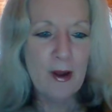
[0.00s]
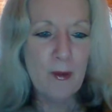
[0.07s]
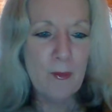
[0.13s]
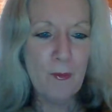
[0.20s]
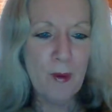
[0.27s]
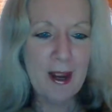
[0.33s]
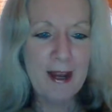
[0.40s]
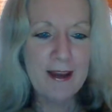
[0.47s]

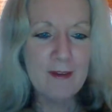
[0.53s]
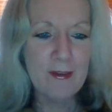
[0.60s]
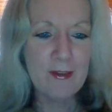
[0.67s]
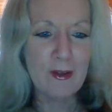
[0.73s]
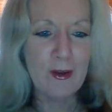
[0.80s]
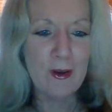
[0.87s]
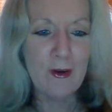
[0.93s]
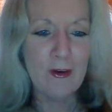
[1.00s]
waiting for
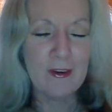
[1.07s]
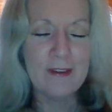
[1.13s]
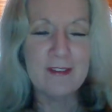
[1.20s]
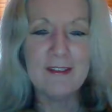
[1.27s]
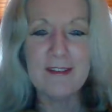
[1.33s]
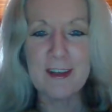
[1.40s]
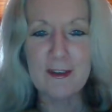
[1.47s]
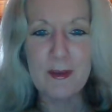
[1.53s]
the clock.
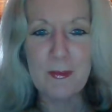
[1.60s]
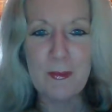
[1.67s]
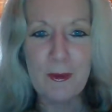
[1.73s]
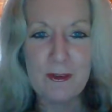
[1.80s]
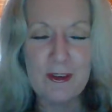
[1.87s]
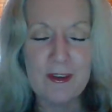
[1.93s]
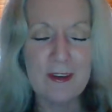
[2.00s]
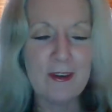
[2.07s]
It's actually
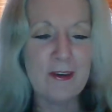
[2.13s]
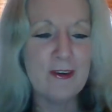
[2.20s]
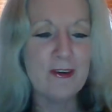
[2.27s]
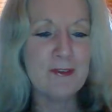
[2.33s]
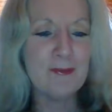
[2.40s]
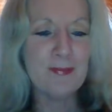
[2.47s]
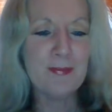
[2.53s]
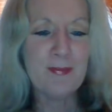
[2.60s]
watching the clock.
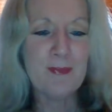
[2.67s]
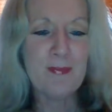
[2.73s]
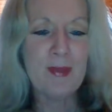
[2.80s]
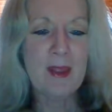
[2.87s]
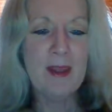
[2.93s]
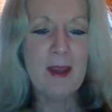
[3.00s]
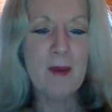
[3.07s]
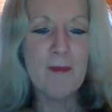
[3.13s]

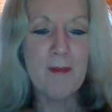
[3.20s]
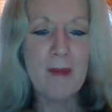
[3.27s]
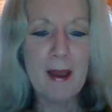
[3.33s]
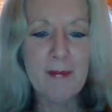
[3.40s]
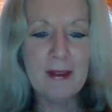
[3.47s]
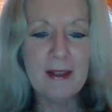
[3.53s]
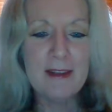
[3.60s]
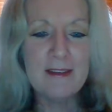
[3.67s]

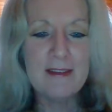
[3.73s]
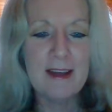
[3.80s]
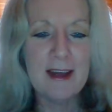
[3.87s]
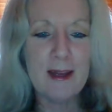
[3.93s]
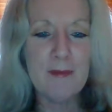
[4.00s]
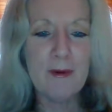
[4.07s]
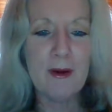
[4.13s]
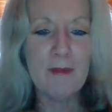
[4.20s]
Mapping his
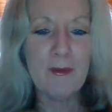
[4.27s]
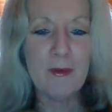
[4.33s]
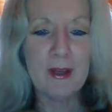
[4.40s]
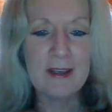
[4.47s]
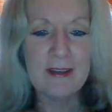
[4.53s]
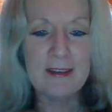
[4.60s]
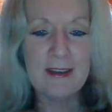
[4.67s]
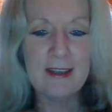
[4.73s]
day by
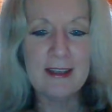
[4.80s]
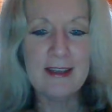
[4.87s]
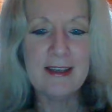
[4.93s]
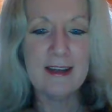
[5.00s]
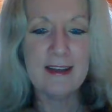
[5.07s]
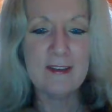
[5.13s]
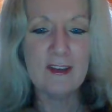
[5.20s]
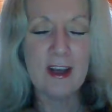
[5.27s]
morning tea,
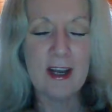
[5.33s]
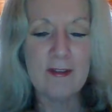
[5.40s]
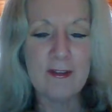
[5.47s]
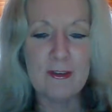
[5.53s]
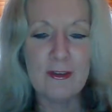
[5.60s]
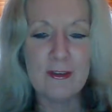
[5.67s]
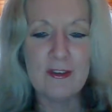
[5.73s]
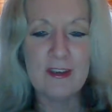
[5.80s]
lunch,
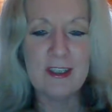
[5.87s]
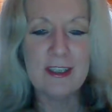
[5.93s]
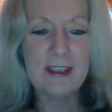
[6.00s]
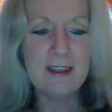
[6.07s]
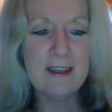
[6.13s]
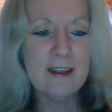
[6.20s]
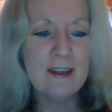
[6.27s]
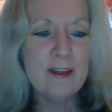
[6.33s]
afternoon
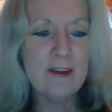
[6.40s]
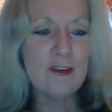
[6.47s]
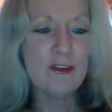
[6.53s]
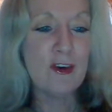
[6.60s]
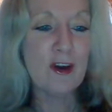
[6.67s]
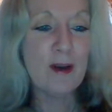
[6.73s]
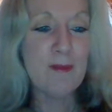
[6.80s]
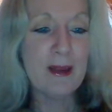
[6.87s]
tea to
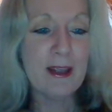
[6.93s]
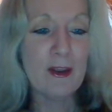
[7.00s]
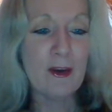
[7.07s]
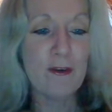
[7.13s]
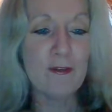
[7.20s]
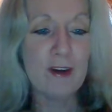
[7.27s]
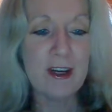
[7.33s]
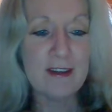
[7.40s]
try and make it
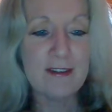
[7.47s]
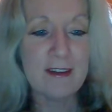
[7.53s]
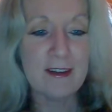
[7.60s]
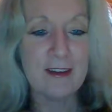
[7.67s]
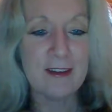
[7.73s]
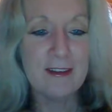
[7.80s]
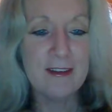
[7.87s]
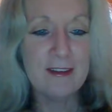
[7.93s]
go faster.